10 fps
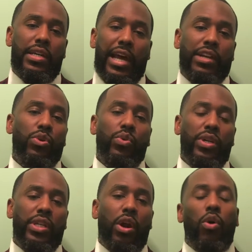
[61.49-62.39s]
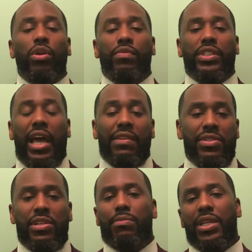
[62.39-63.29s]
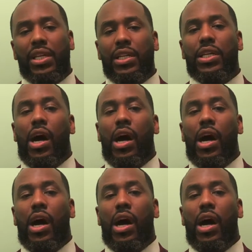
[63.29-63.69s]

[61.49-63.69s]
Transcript: not knowing that all of us have something in